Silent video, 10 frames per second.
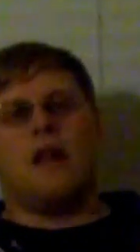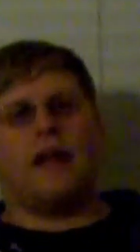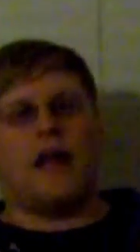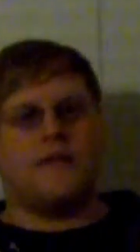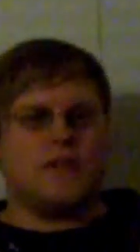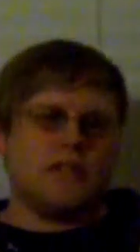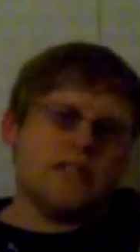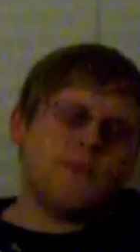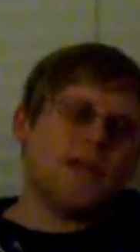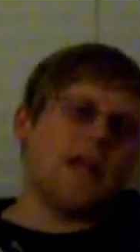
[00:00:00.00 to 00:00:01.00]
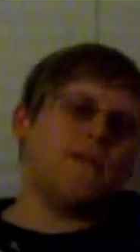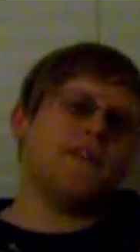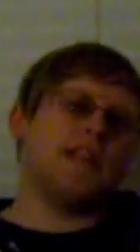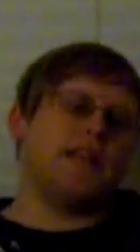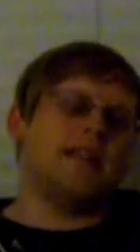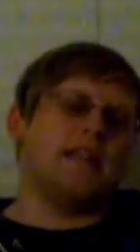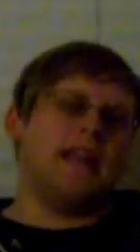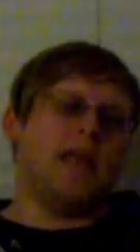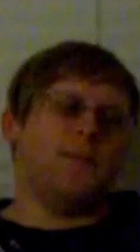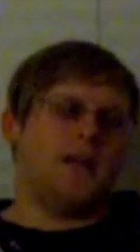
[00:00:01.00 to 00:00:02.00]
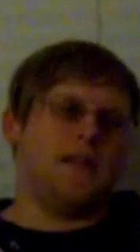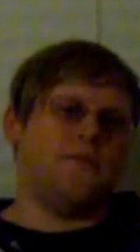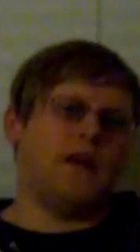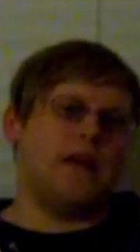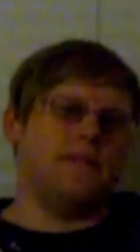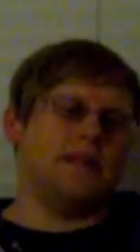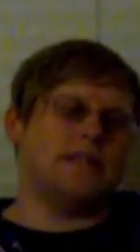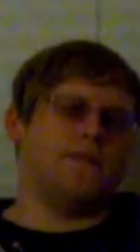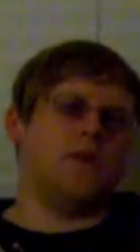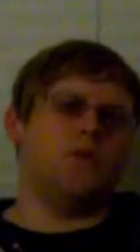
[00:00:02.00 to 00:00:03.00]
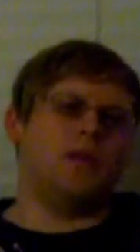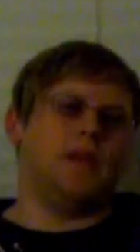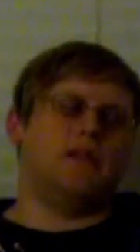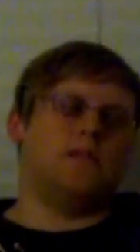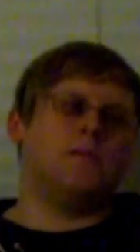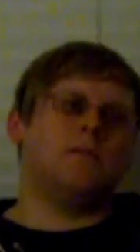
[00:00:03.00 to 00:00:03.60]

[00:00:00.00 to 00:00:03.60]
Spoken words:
Like, I've done just about everything in the game in the 5 days I've owned it,